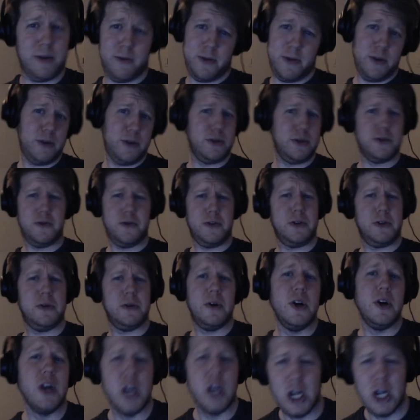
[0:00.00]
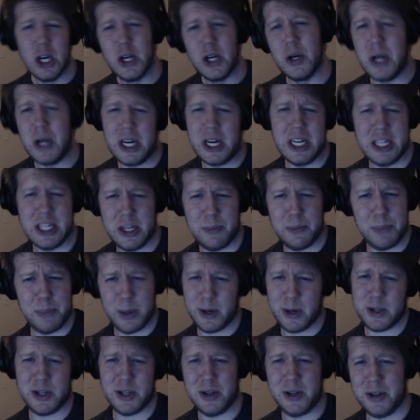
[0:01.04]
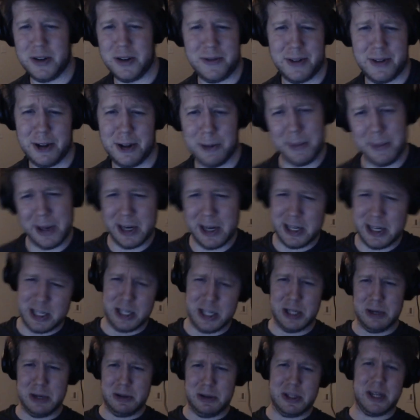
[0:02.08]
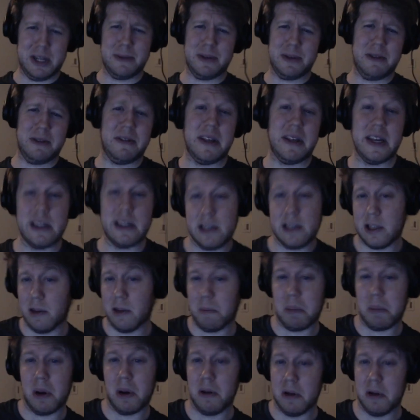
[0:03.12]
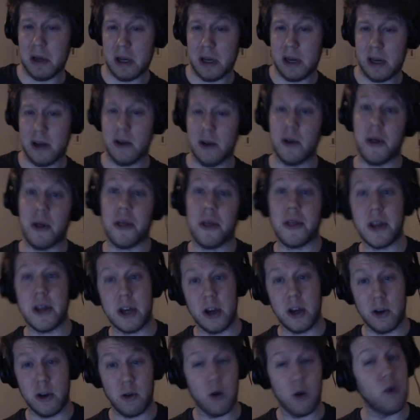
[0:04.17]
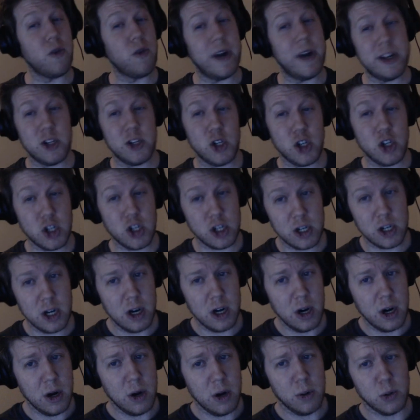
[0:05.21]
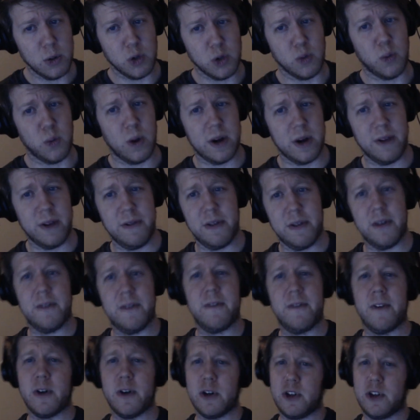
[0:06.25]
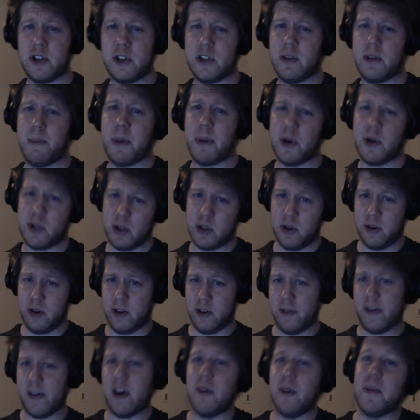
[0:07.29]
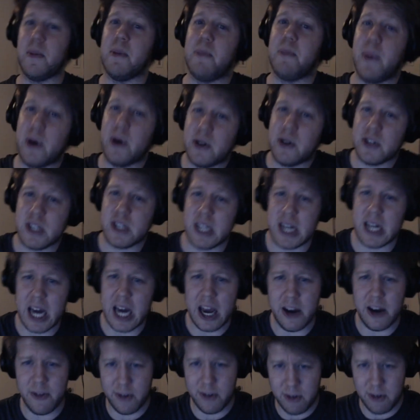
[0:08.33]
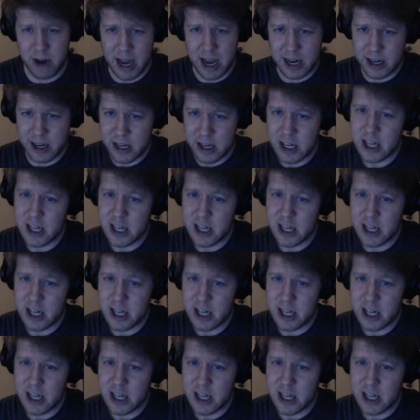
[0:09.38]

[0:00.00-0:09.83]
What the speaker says: For those of you who are into personal development, into those types of things, Napoleon Hill, Think and Grow Rich, was one of the first personal development books that I ever read.